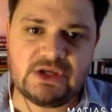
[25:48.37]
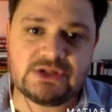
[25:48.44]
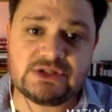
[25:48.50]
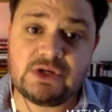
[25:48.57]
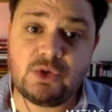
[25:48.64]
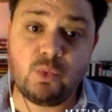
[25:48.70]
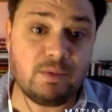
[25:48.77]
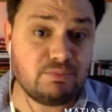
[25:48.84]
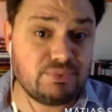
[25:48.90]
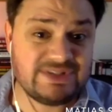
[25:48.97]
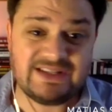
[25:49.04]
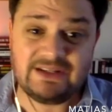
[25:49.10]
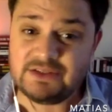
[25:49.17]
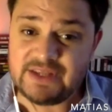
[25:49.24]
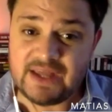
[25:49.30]
So what
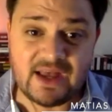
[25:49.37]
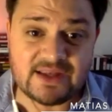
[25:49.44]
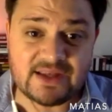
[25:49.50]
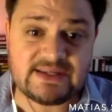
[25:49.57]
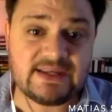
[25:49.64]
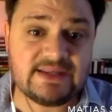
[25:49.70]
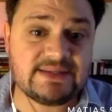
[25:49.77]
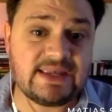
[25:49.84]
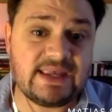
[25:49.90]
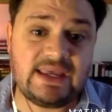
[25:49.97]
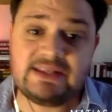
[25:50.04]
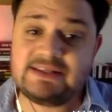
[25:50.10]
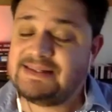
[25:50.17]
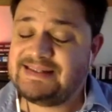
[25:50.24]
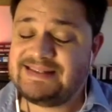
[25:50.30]
Brazil does is it
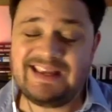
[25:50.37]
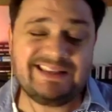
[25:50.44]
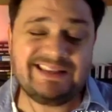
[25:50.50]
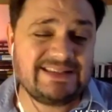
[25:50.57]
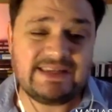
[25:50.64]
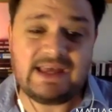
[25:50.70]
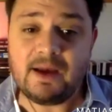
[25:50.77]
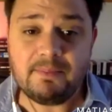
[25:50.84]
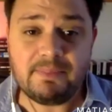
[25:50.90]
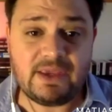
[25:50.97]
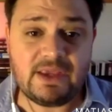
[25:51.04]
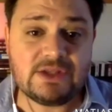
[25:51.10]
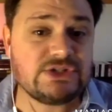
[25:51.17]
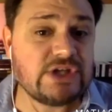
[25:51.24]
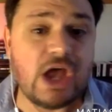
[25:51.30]
sets up
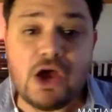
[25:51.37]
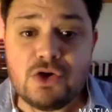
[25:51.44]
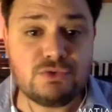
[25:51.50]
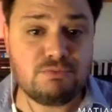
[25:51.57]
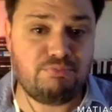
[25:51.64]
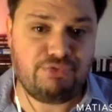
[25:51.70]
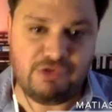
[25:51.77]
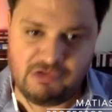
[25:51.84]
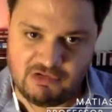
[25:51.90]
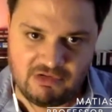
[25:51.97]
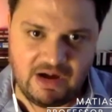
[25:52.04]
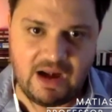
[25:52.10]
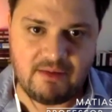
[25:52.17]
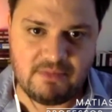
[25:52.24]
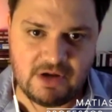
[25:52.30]
its own
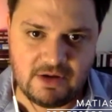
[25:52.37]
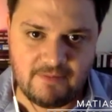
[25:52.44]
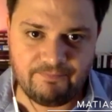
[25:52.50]
program